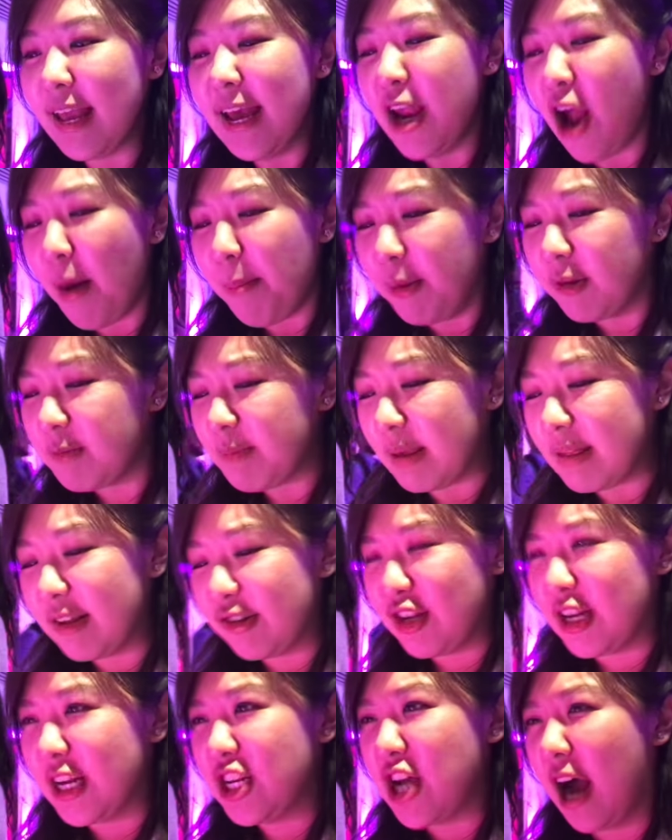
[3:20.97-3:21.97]
it almost makes the
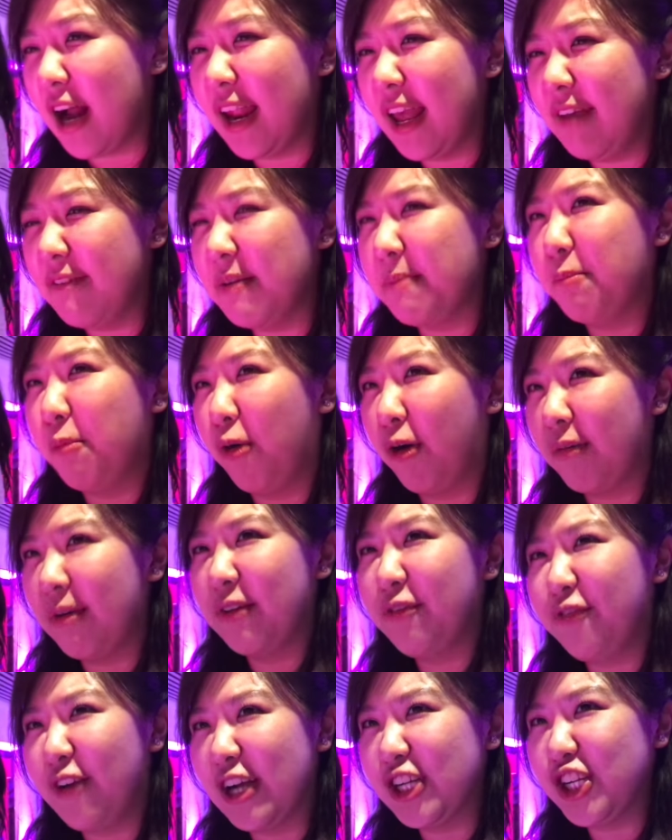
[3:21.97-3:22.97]
gin and tonic even more
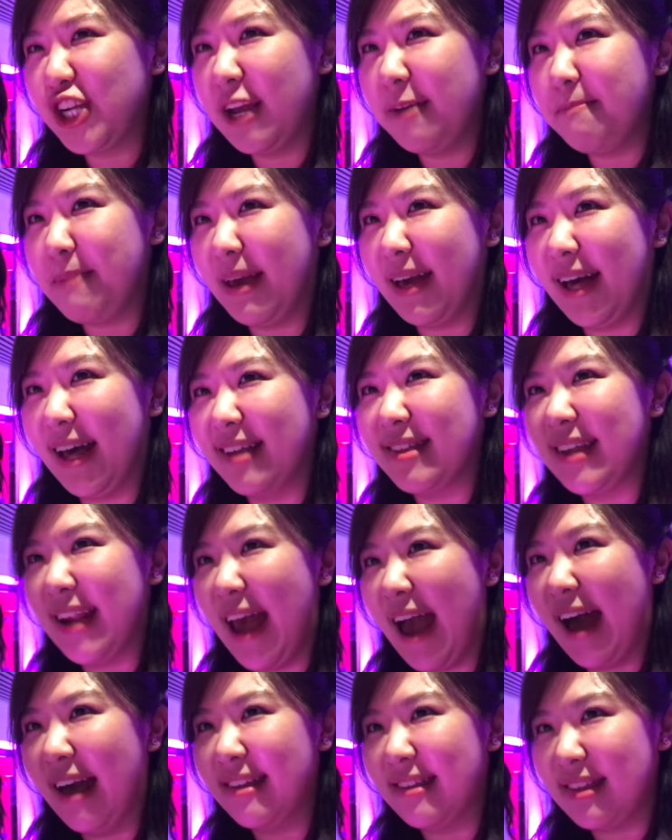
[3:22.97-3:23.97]
refreshing because it
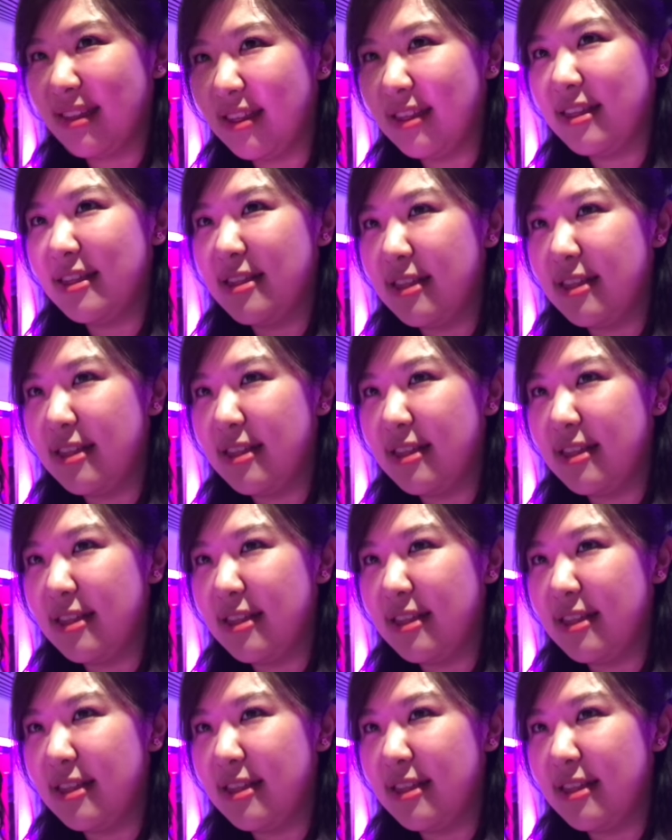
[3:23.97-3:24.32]
has the